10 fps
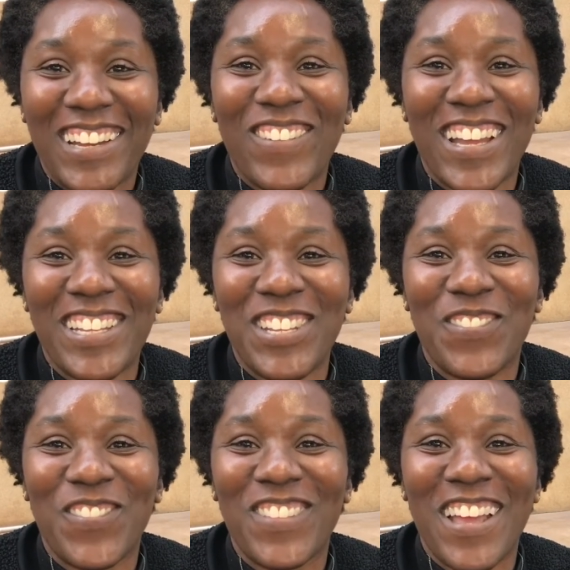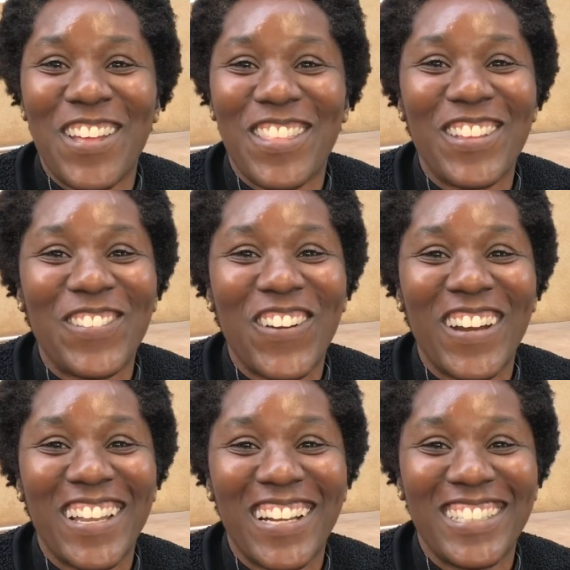when you know that you've got a
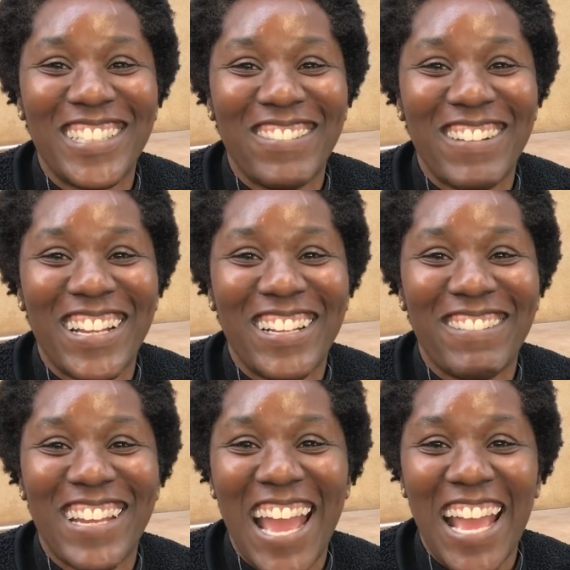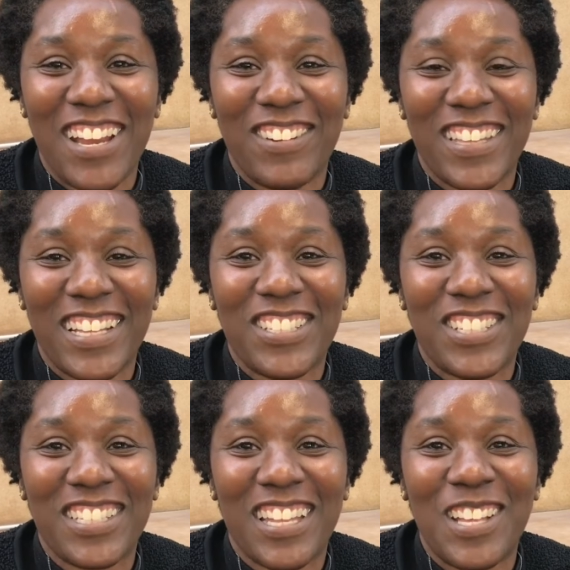90-degree angle that's
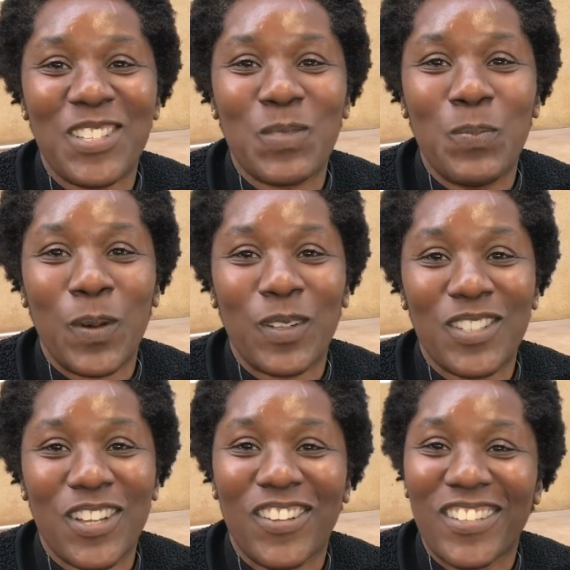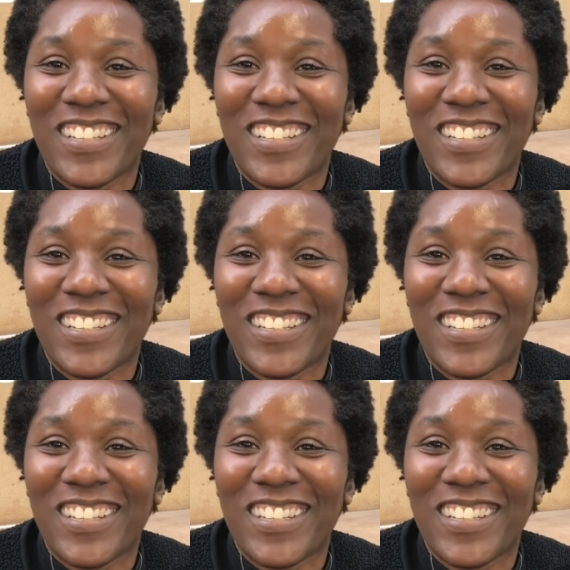just like spot on.